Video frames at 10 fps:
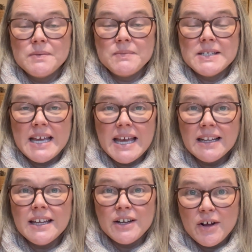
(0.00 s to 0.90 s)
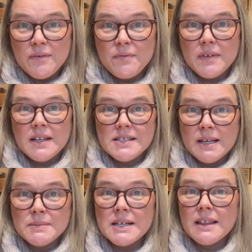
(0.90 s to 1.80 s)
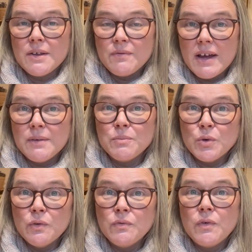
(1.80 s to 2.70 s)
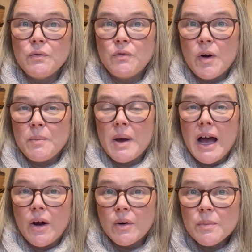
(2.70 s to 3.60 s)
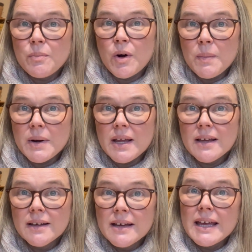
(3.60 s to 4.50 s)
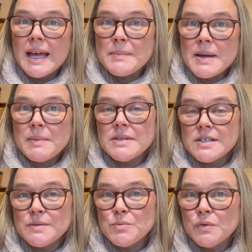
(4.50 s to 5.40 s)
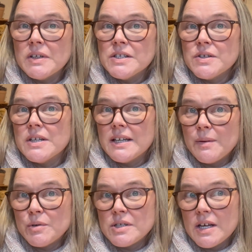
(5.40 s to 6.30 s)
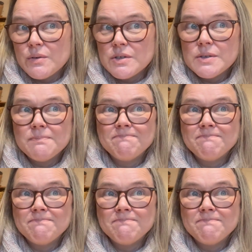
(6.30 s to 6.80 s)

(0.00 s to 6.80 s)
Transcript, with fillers: sadly enough, it seems like the rat moved from our property and maybe just moved into the neighbor's house.